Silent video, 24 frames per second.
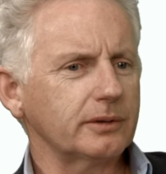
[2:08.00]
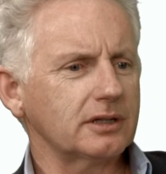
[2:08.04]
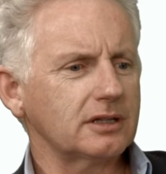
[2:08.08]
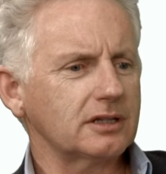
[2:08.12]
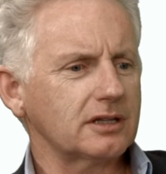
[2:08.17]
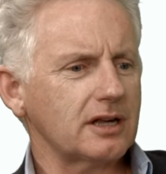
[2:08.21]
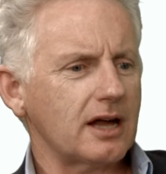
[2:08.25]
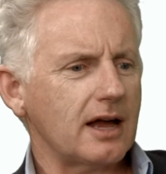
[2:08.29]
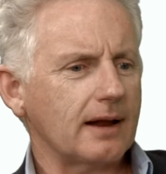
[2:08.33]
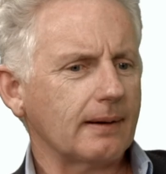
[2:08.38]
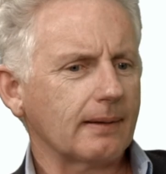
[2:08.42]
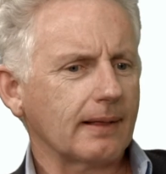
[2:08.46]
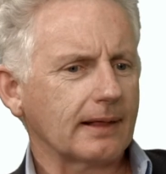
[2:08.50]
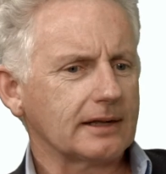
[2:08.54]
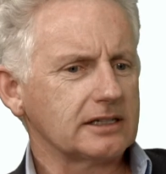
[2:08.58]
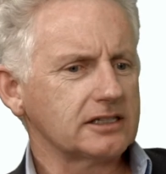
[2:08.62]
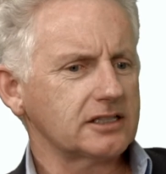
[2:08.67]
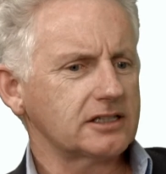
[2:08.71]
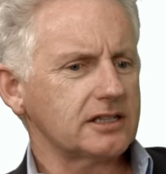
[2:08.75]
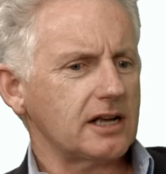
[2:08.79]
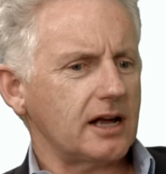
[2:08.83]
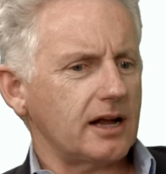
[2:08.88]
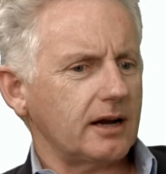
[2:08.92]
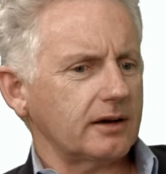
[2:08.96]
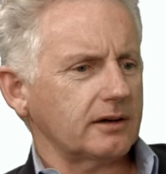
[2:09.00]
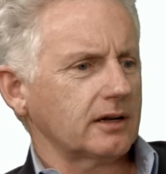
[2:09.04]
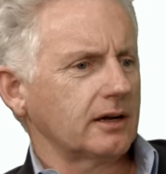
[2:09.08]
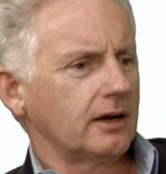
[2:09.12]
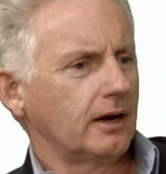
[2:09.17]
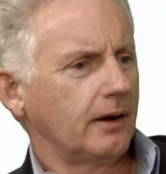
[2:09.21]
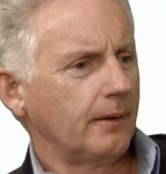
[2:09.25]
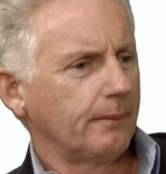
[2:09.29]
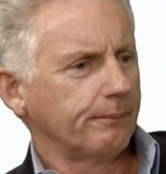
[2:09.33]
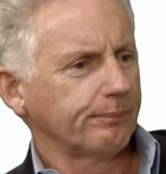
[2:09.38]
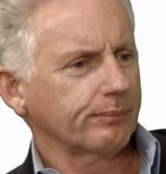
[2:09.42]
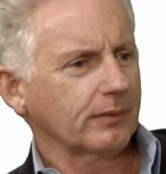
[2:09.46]
is that is that
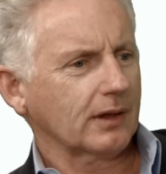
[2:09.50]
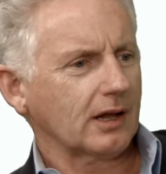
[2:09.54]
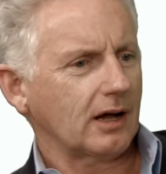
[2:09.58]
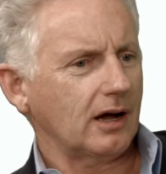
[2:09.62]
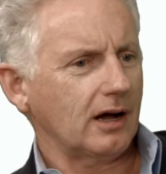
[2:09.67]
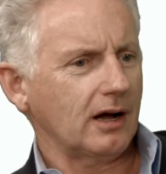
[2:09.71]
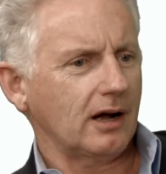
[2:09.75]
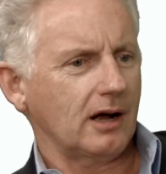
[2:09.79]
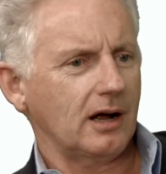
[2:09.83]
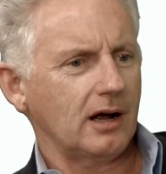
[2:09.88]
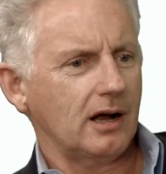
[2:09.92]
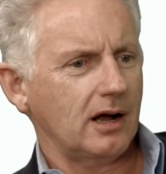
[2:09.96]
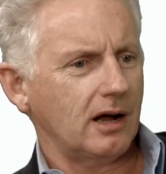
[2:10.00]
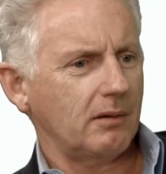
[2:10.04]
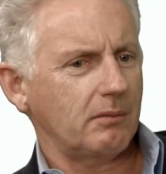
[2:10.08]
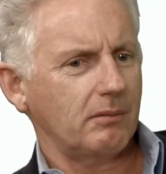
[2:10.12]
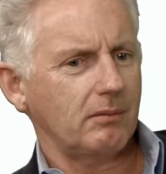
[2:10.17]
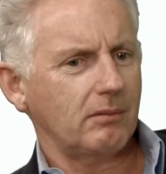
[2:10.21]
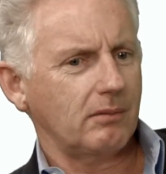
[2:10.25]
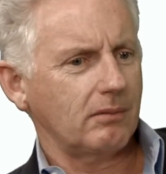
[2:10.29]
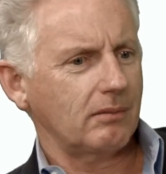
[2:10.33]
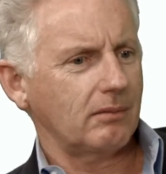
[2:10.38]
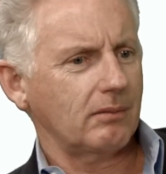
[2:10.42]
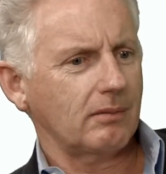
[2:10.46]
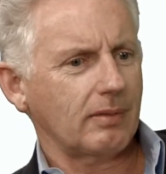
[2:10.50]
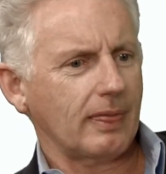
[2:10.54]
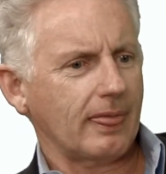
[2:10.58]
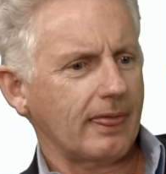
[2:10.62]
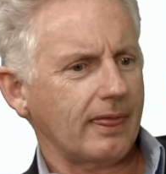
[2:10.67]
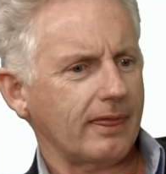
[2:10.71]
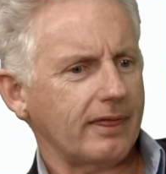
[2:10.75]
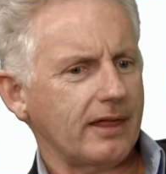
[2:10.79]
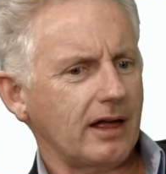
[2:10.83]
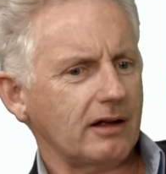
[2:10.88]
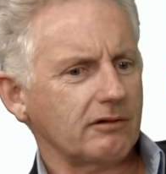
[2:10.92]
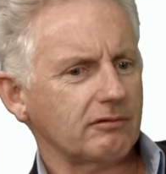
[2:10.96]

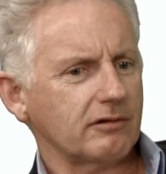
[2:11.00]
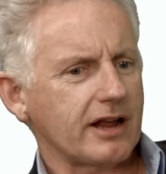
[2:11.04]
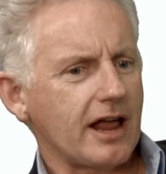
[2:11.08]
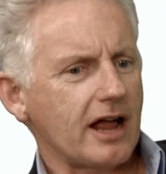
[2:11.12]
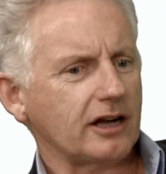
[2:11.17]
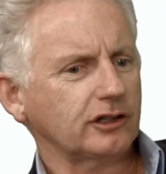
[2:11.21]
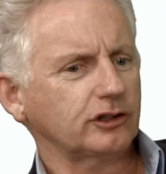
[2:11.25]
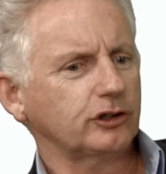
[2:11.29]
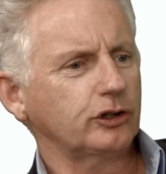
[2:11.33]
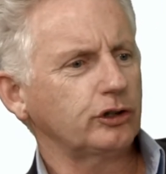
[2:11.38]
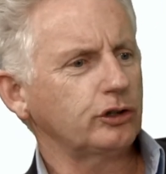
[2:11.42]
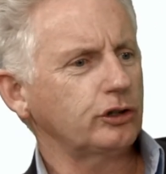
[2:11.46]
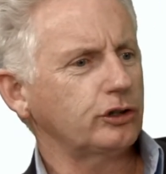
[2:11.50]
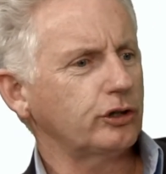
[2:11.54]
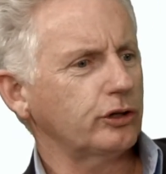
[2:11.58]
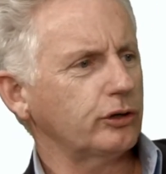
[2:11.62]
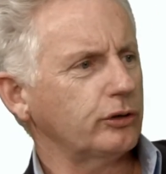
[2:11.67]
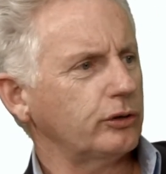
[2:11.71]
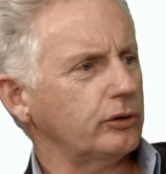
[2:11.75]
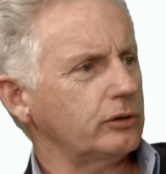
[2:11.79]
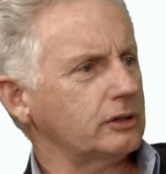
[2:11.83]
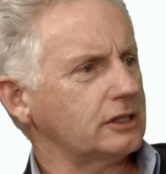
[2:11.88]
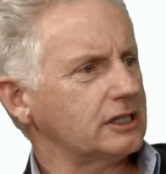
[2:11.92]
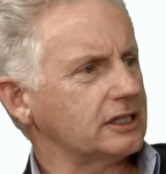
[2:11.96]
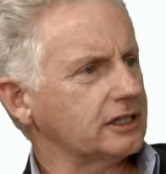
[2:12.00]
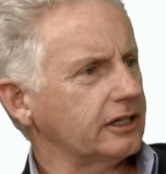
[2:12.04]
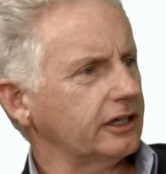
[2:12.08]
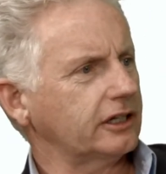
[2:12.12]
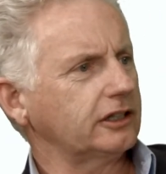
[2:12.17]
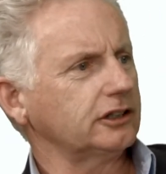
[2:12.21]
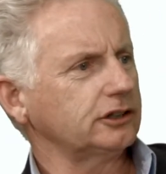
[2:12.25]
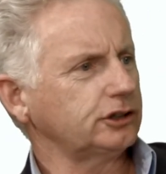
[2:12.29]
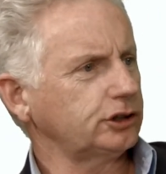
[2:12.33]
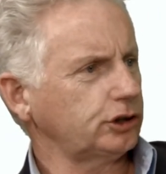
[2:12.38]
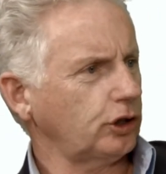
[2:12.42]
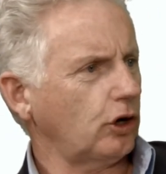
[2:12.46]
um, that reaction to
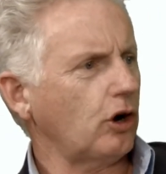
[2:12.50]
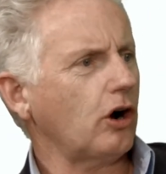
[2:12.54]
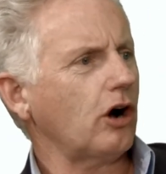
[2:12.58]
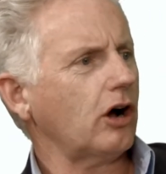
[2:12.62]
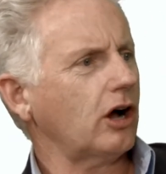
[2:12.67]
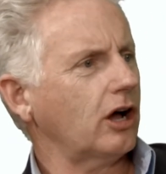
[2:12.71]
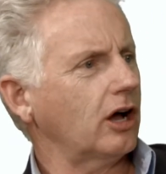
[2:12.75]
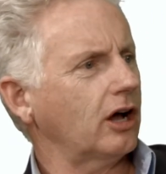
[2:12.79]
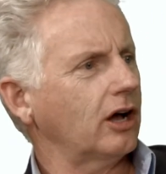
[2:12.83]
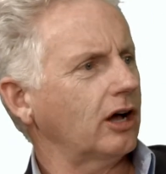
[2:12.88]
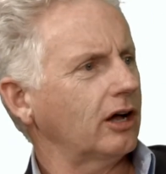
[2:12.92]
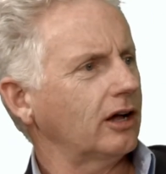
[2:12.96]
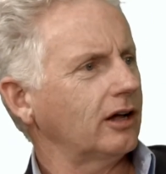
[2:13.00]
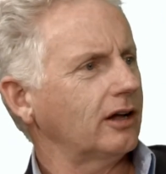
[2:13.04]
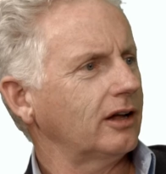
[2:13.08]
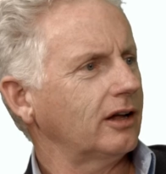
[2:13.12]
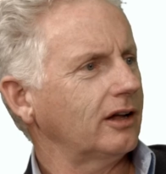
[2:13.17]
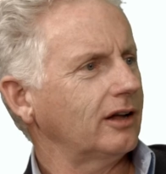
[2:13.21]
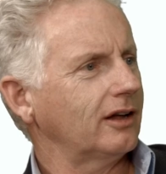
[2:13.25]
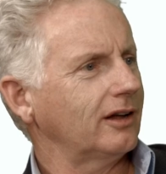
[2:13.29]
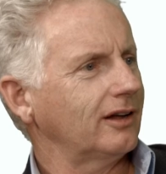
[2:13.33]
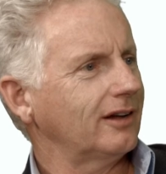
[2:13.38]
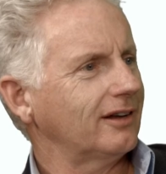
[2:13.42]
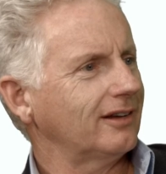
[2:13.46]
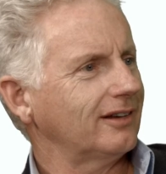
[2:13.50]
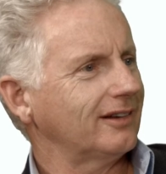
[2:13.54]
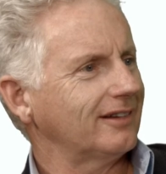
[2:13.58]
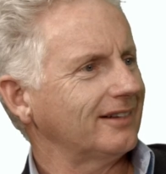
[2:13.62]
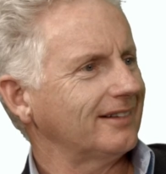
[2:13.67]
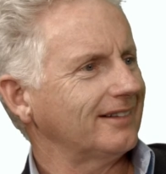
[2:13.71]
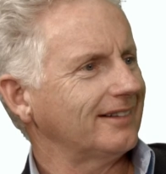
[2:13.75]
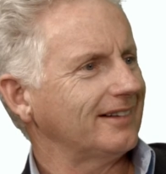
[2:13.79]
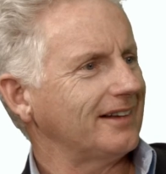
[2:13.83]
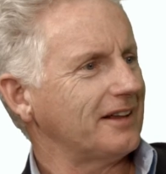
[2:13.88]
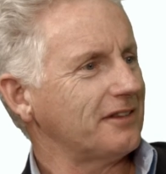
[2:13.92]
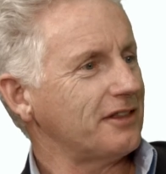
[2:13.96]
sticker shock
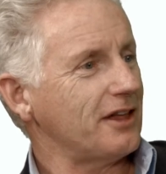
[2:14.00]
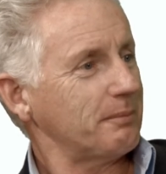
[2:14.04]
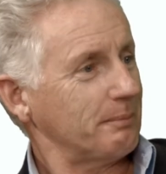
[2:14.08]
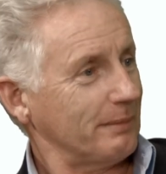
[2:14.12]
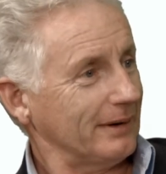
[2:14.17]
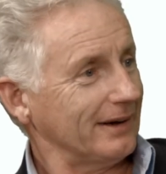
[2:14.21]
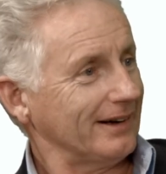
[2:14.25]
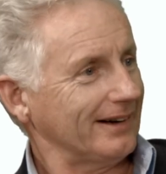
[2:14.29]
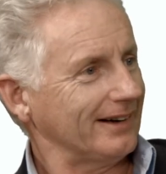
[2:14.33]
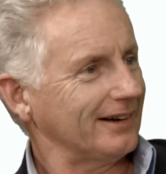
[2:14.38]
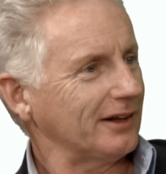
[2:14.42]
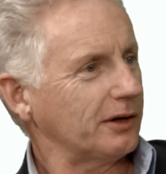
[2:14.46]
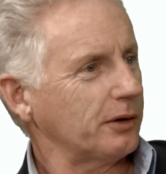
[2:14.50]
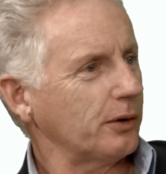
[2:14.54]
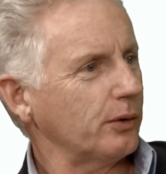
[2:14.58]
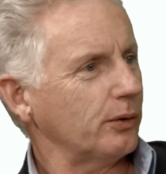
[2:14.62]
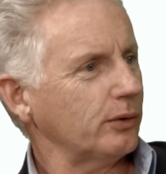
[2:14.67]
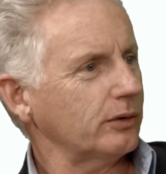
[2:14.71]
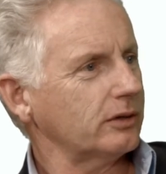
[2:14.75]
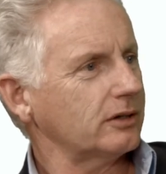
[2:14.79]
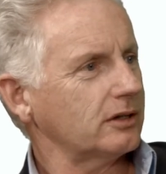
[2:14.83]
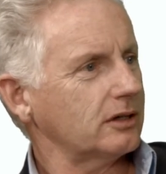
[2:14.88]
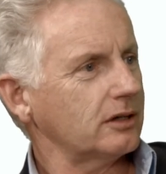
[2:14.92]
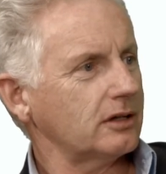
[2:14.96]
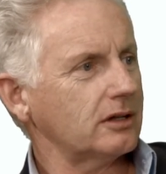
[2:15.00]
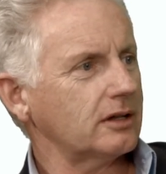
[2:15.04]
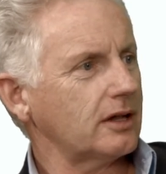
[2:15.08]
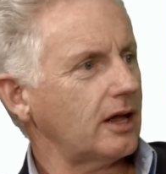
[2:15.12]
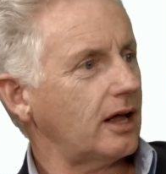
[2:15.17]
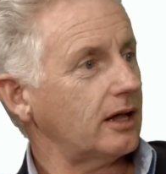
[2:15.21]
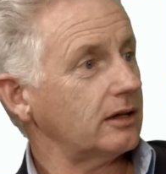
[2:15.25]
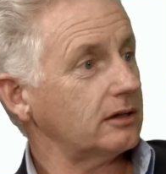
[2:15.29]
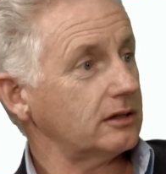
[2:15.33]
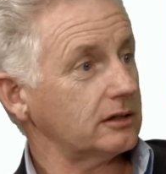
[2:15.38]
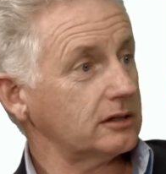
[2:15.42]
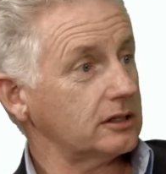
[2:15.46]
and that being, of course, is
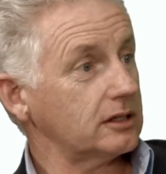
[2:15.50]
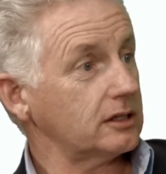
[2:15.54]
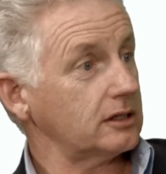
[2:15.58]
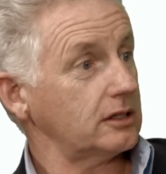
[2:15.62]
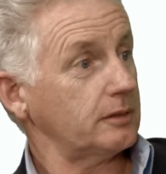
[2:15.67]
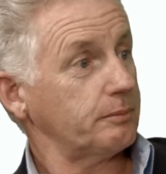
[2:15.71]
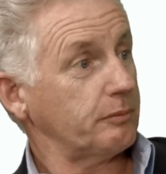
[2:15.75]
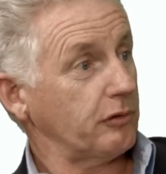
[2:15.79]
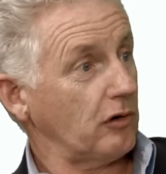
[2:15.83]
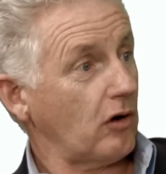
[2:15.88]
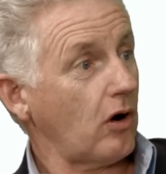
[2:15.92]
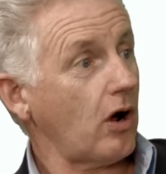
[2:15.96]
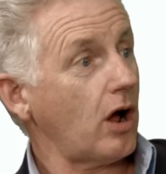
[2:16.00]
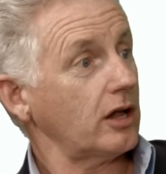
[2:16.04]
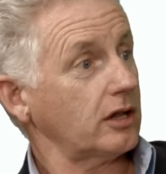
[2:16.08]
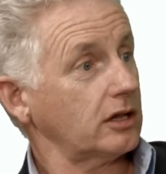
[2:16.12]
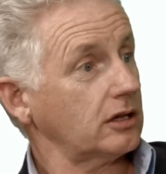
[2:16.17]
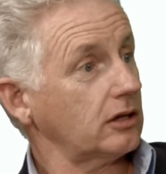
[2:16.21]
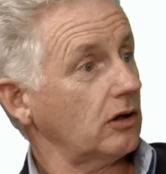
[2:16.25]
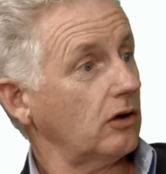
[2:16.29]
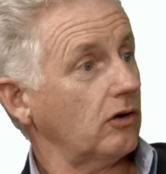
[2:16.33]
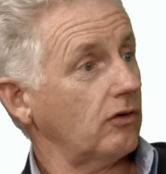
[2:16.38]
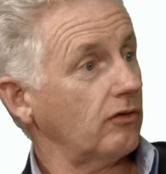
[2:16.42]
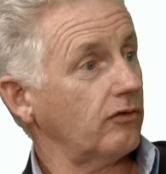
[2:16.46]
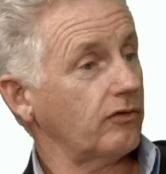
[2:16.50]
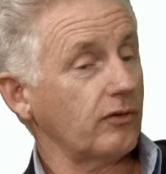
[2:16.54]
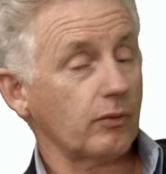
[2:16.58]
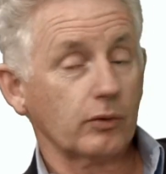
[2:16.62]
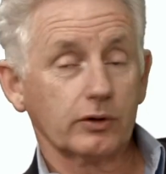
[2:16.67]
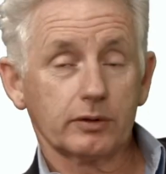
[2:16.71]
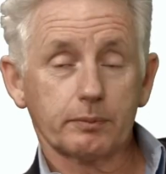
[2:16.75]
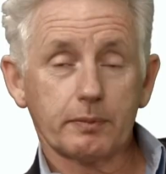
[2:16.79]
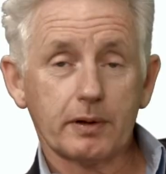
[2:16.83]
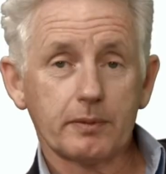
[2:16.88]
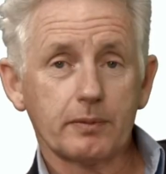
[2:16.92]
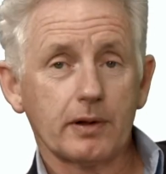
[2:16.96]
that see the price of
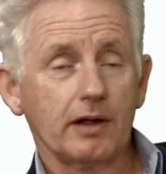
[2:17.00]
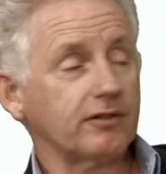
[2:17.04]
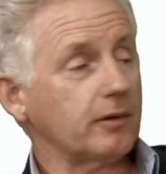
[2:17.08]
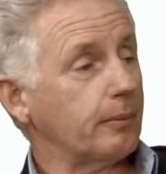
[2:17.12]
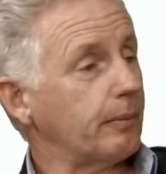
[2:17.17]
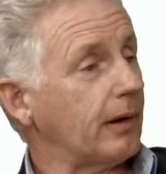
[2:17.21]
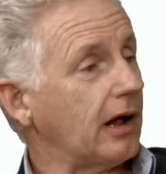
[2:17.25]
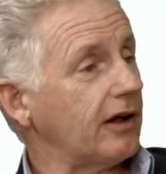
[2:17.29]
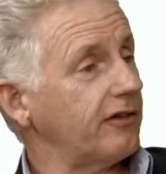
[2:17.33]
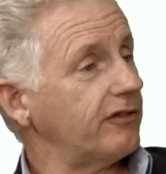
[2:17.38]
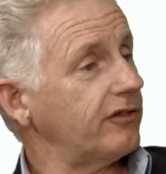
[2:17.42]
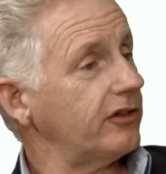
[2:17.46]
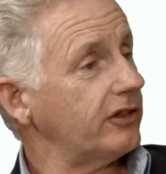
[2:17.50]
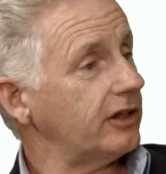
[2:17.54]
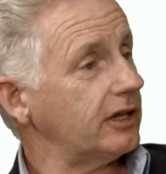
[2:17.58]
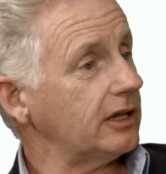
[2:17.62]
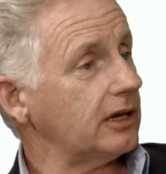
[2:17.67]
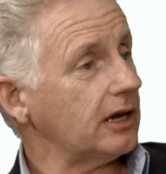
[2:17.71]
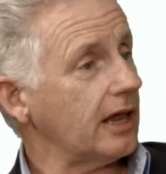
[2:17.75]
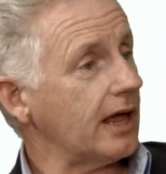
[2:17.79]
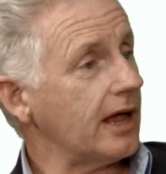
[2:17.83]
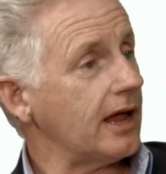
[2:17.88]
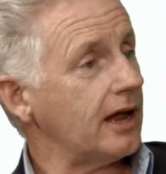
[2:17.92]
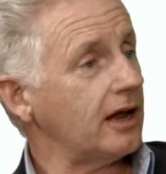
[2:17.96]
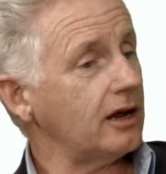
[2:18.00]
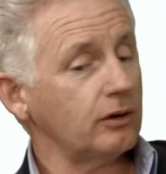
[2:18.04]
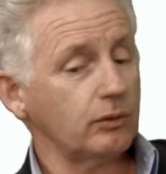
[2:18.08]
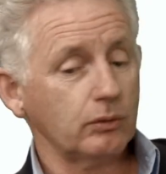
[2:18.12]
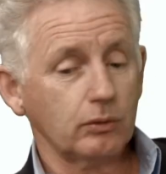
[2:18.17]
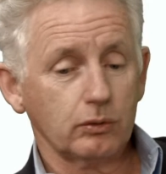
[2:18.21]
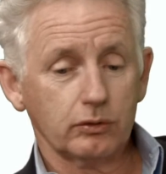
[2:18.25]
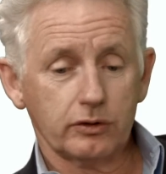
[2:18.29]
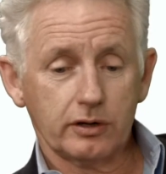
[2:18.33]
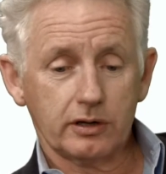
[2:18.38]
what people have to pay for their land or